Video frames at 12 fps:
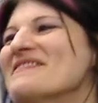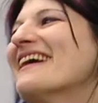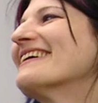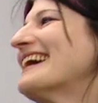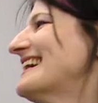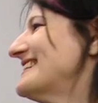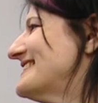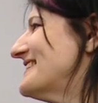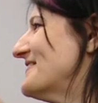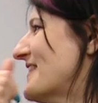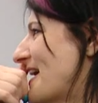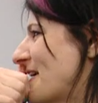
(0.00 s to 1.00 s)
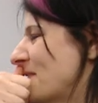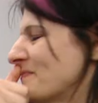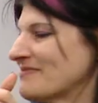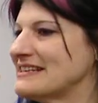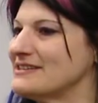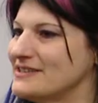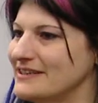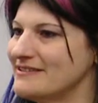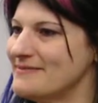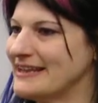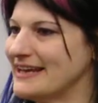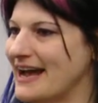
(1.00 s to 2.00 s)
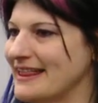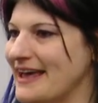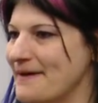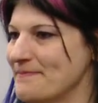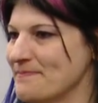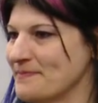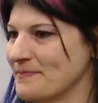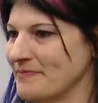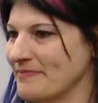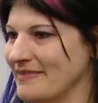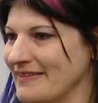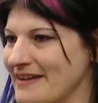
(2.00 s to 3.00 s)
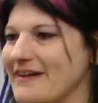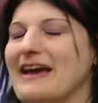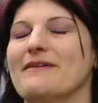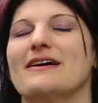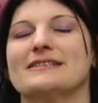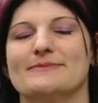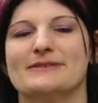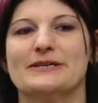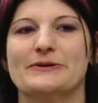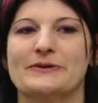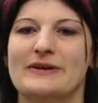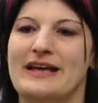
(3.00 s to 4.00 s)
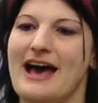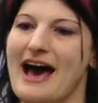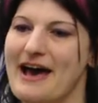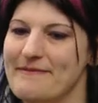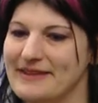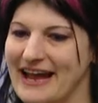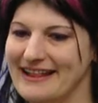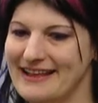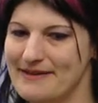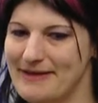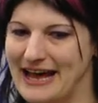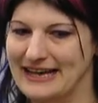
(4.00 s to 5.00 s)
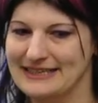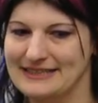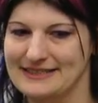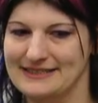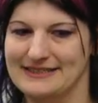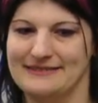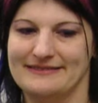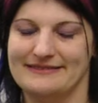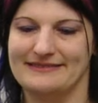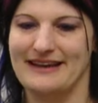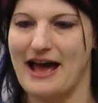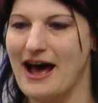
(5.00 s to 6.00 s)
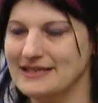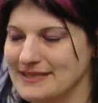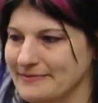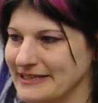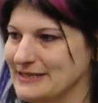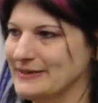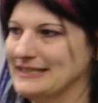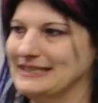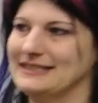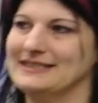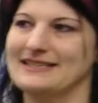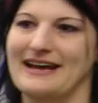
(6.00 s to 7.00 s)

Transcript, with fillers: Okay, so, um, so do you know about the iLab? Okay, awesome. So um, the iLab has awesome resources.